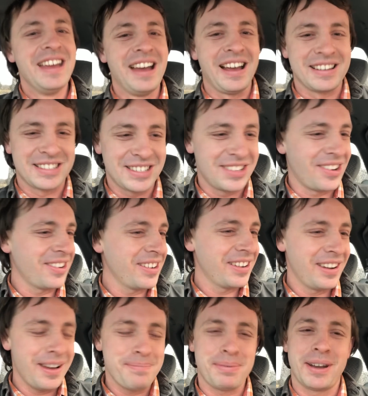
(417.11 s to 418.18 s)
I started it
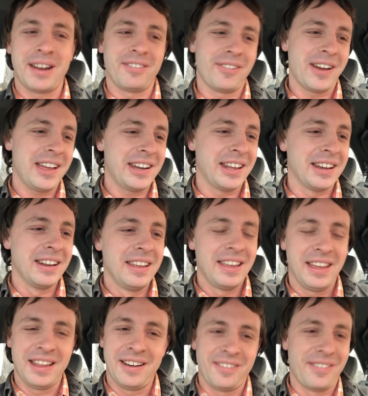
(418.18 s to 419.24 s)
up and I ran it,
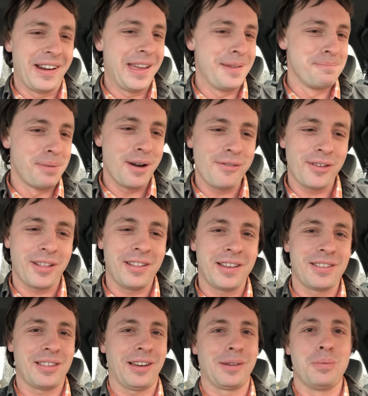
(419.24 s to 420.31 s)
and it ran perfectly.
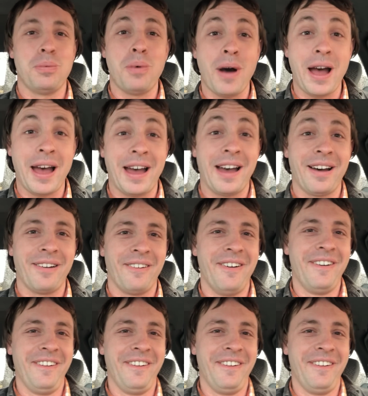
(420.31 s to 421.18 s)
He's like, wow.